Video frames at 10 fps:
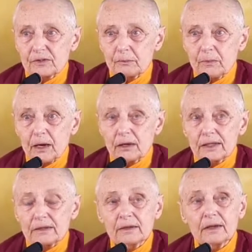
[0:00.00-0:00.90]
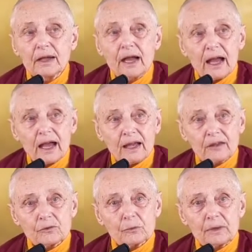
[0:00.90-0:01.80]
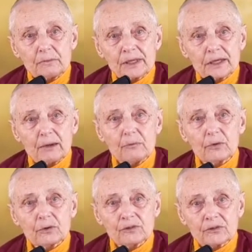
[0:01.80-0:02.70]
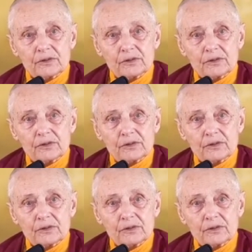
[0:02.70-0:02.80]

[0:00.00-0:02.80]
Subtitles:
of the mind. As we become more